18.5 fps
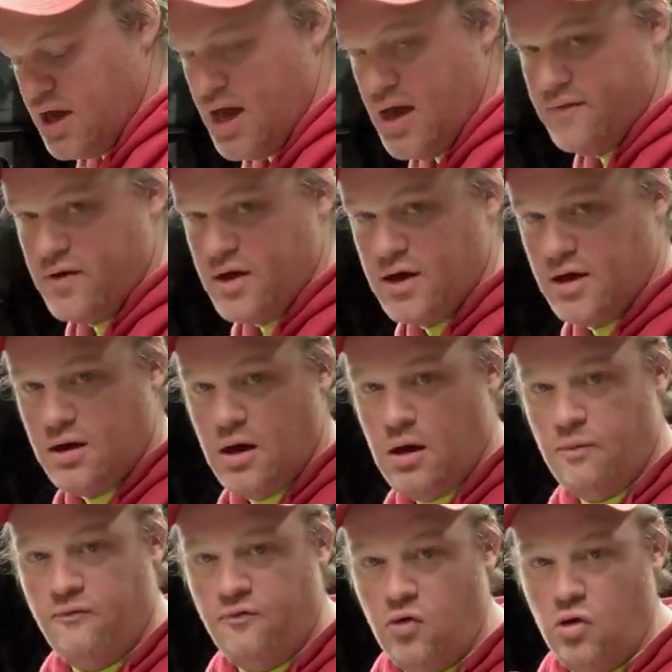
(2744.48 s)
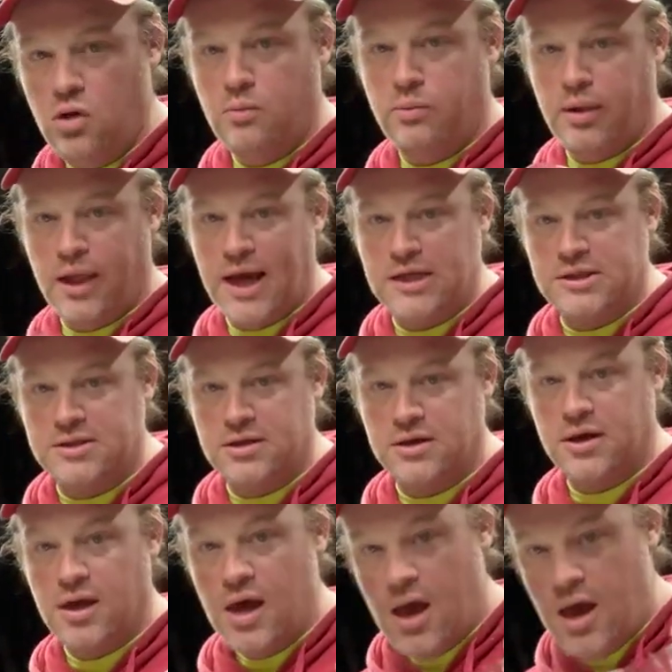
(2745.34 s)
have a cup full of
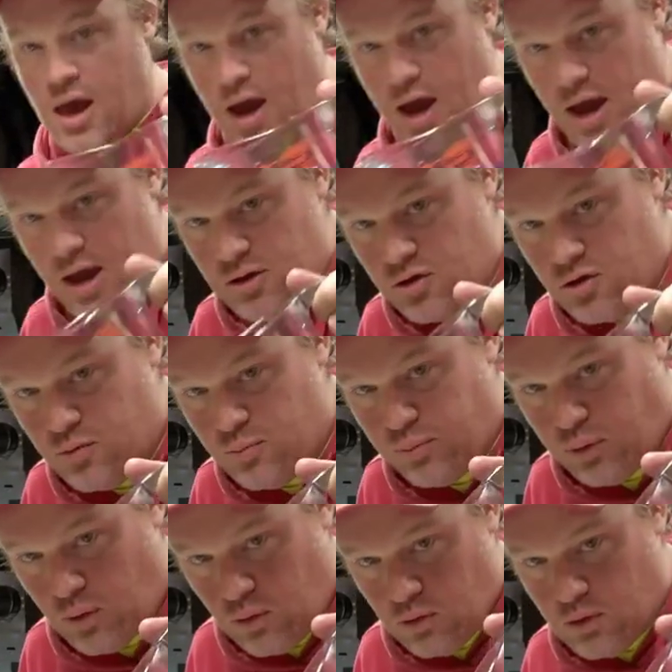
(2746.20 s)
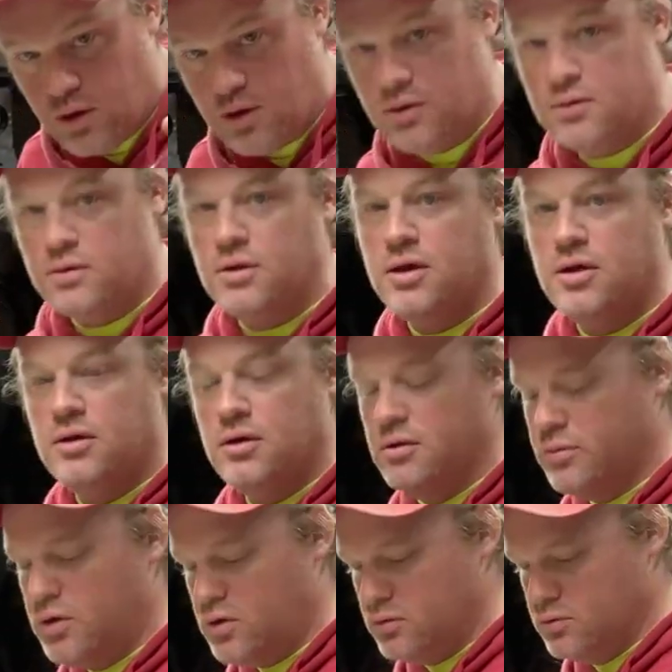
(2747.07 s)
plastic and you pour it into
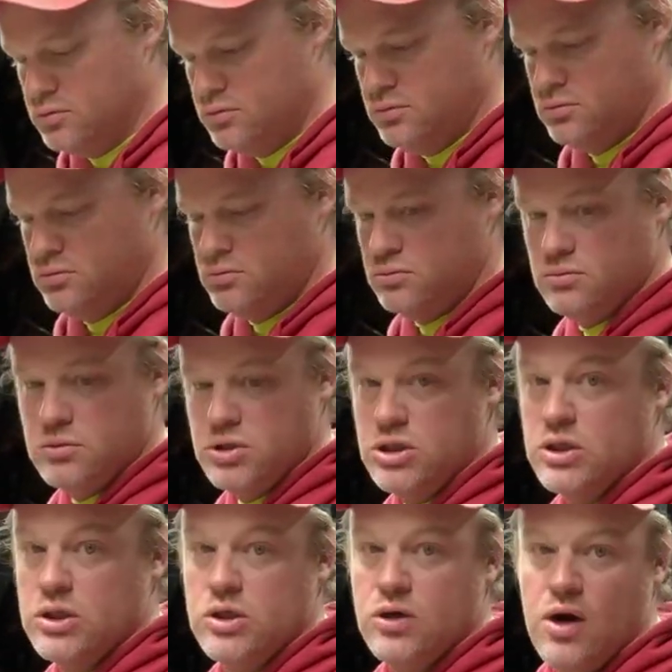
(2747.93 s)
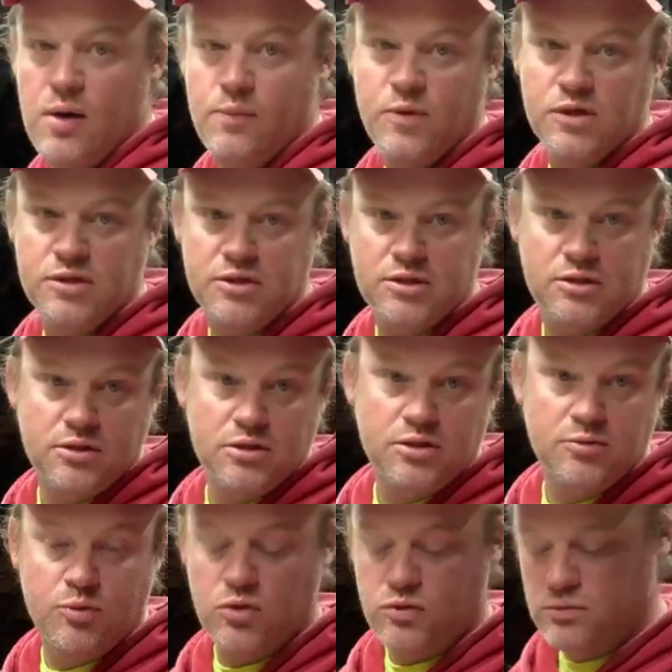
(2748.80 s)
the mold. Here, grab me a
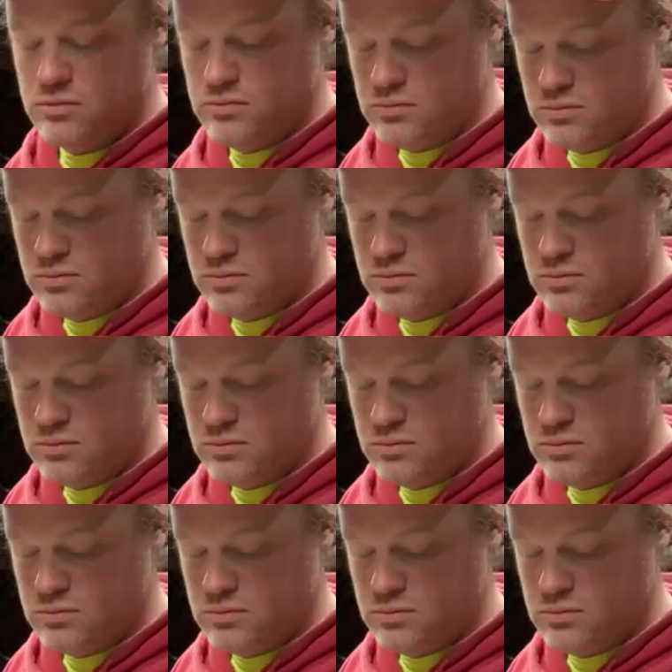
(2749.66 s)
6-inch mold.